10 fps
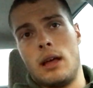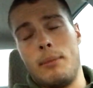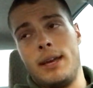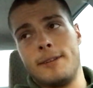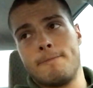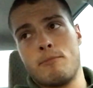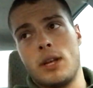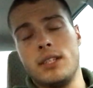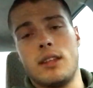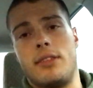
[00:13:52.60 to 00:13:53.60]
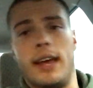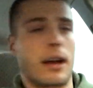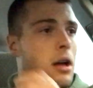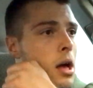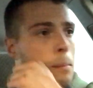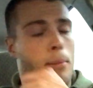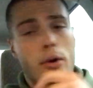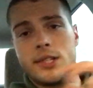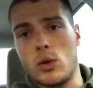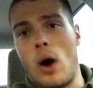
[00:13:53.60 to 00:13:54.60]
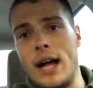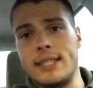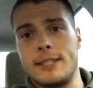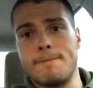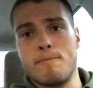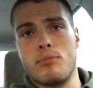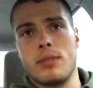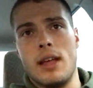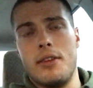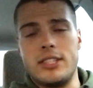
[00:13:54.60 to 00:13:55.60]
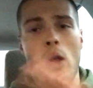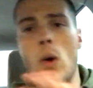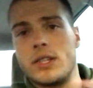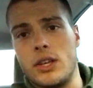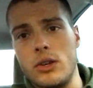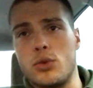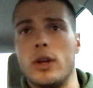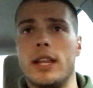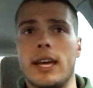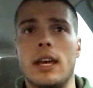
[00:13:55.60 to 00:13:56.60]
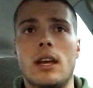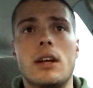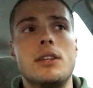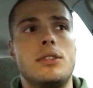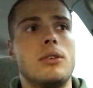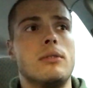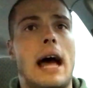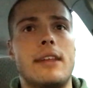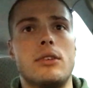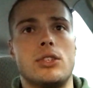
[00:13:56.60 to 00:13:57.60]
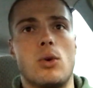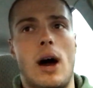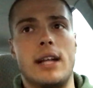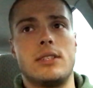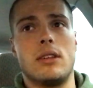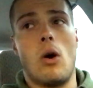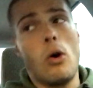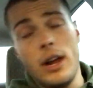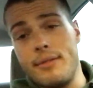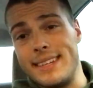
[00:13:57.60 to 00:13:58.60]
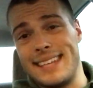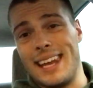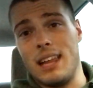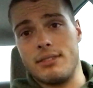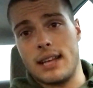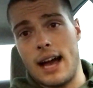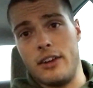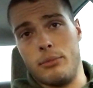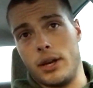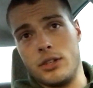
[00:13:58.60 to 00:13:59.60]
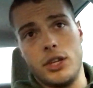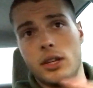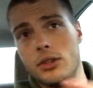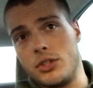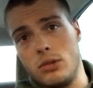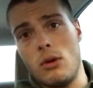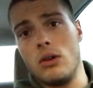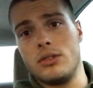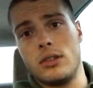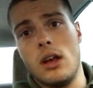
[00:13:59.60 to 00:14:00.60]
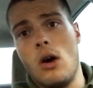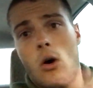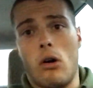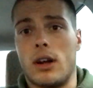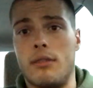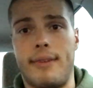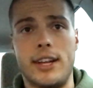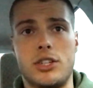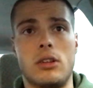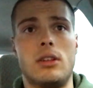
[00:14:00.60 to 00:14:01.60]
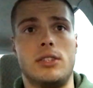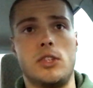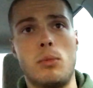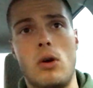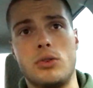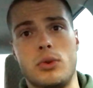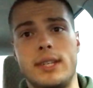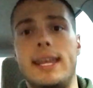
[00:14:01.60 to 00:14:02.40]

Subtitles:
I mean, here's the thing. Both squats, there's no excuse really to not do squats or even deadlifts, kind of, because you can do sumos or conventional, and sumos really